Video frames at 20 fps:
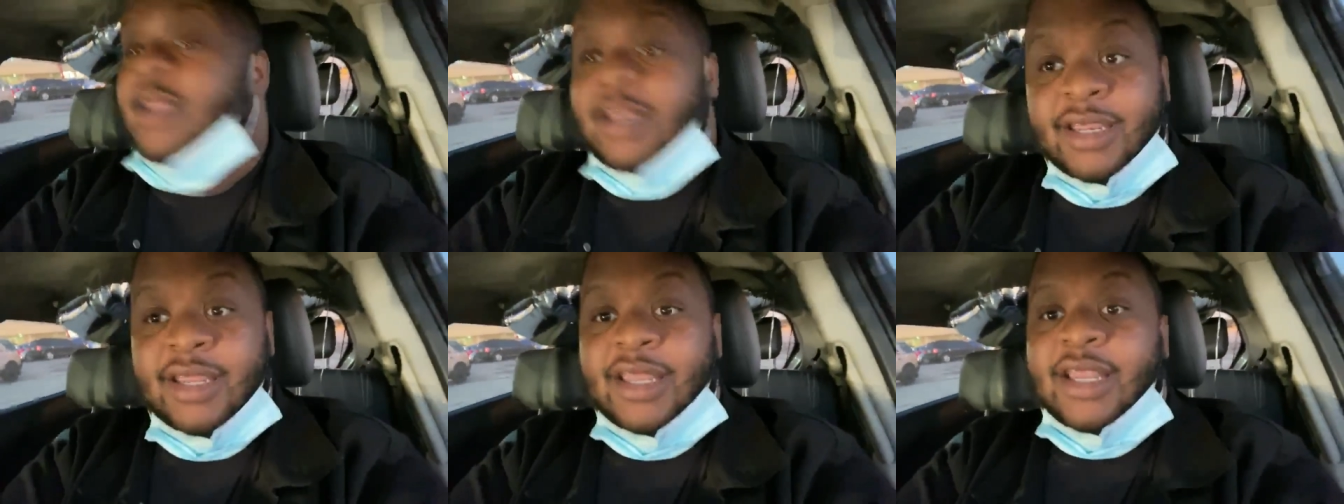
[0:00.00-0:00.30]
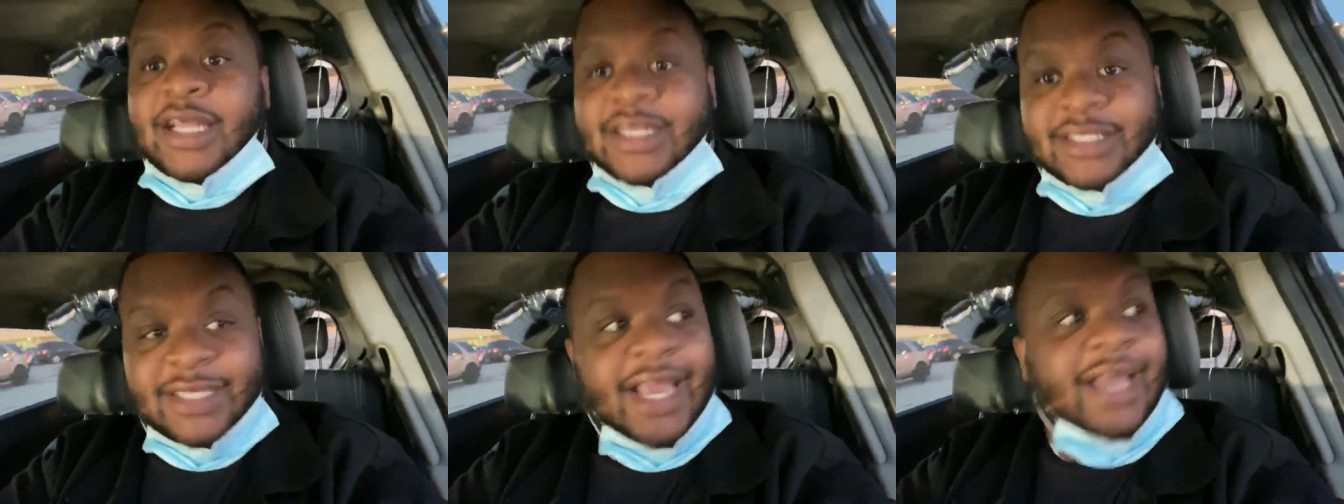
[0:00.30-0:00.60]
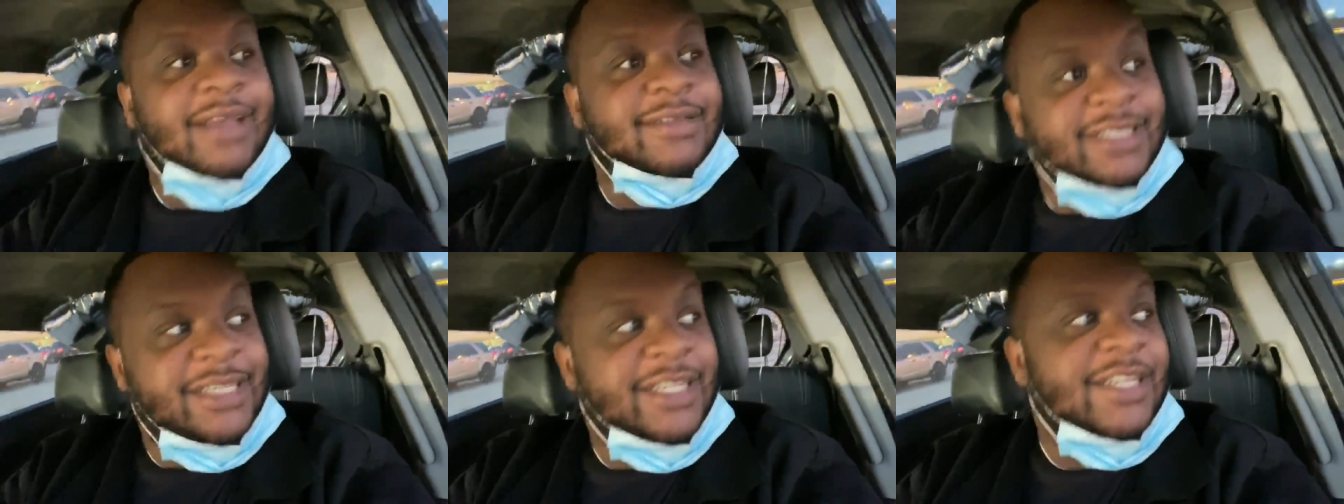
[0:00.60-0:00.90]
And at
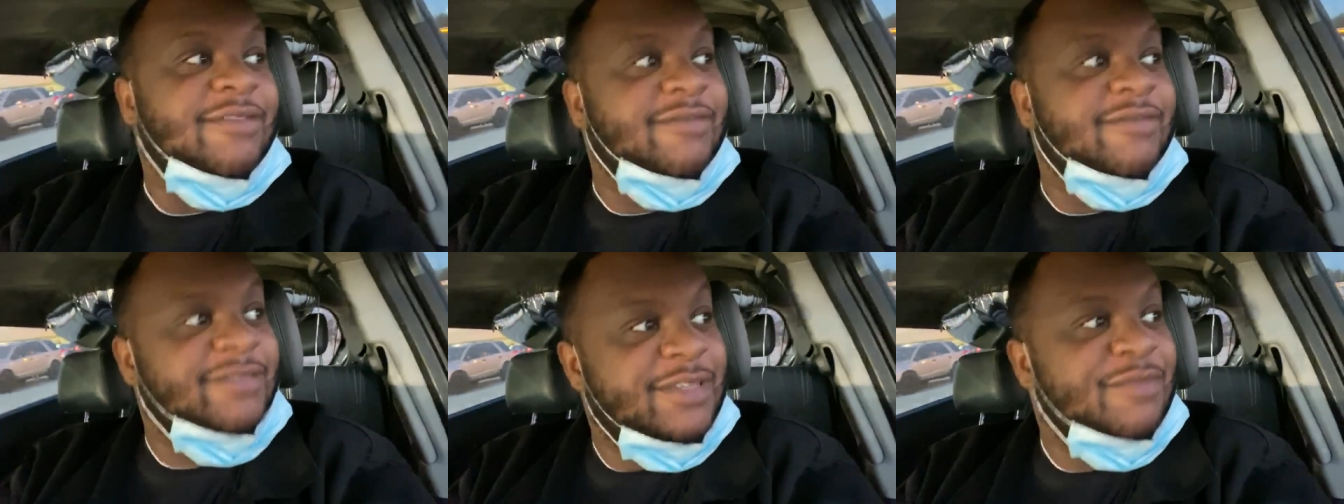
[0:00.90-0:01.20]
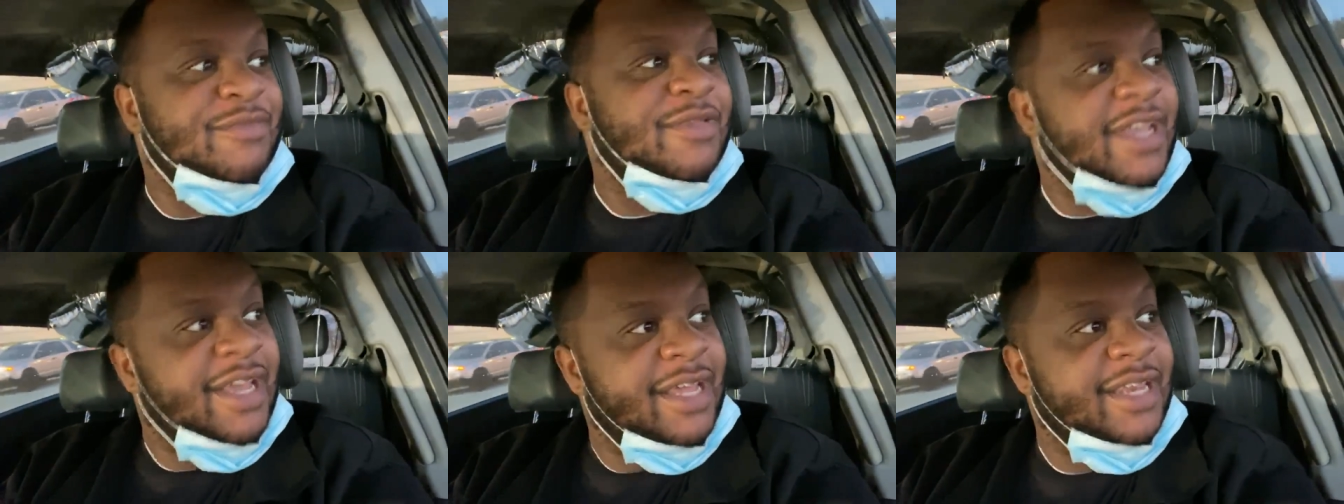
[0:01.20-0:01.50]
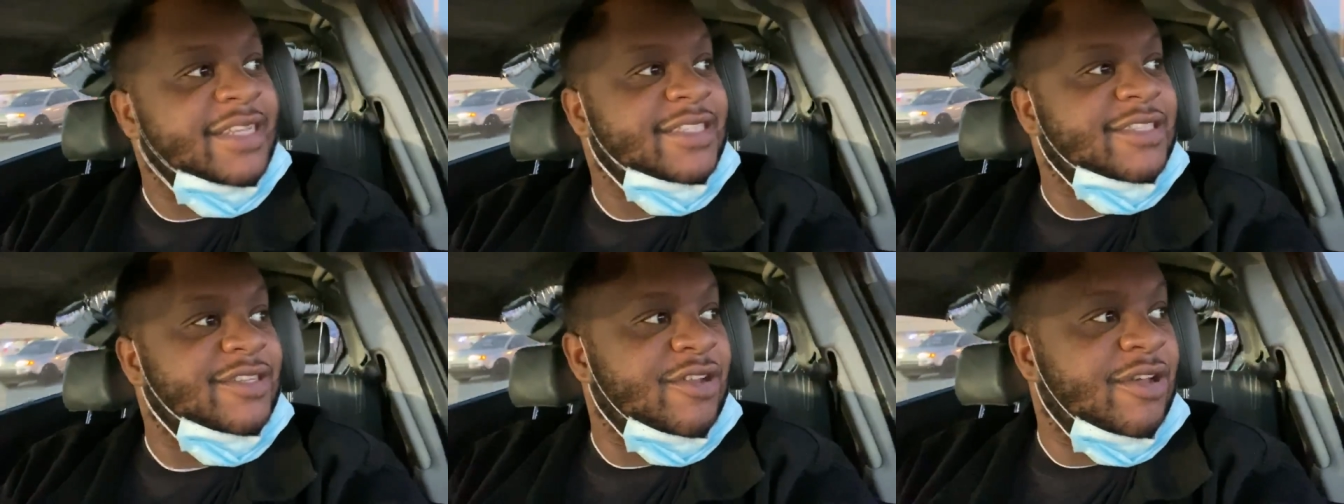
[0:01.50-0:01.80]
times it do, to be
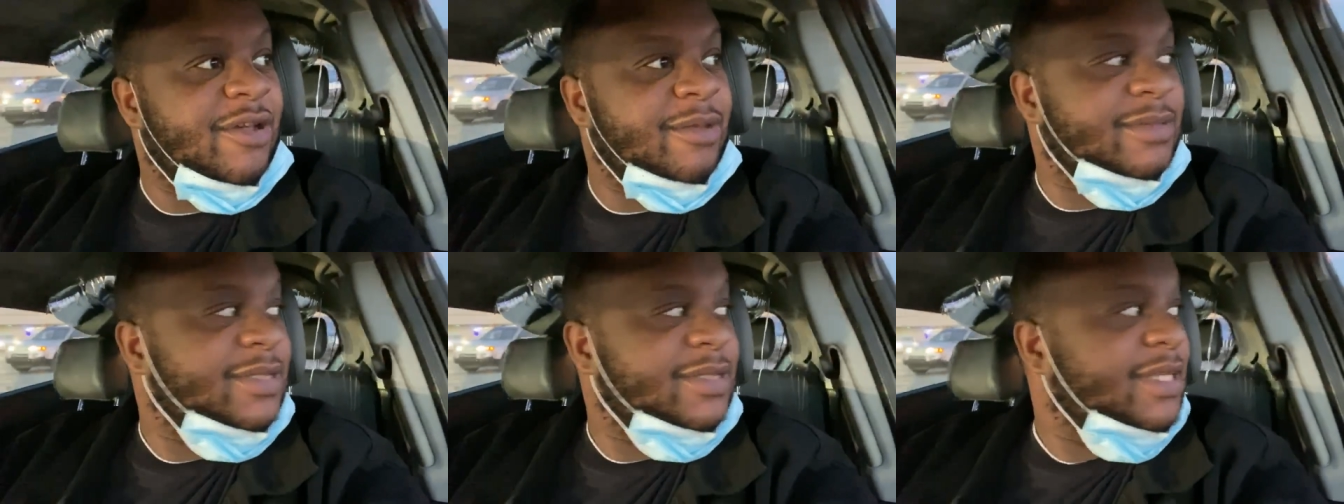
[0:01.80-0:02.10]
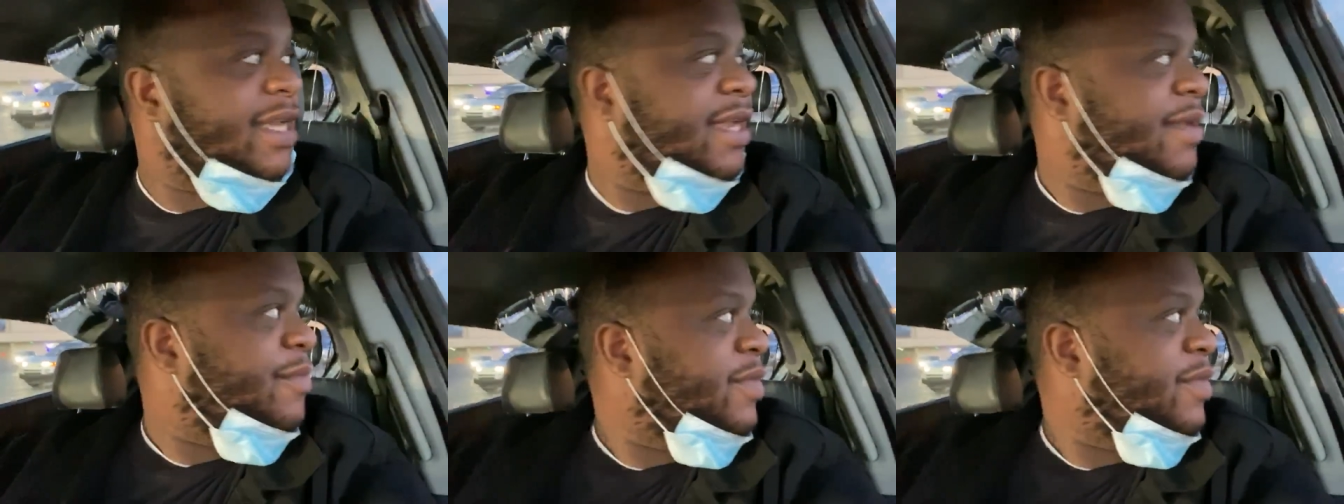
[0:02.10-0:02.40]
honest. You know what I'm saying?